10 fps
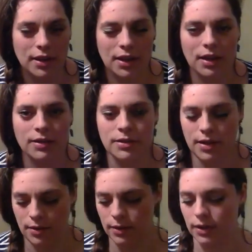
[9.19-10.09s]
the
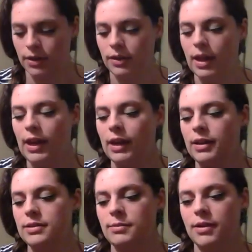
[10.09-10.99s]
candle that we're going to light
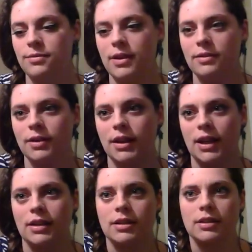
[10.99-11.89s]
is my favorite
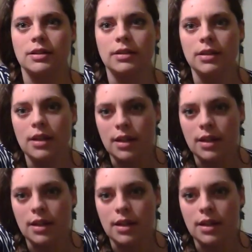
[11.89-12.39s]
candle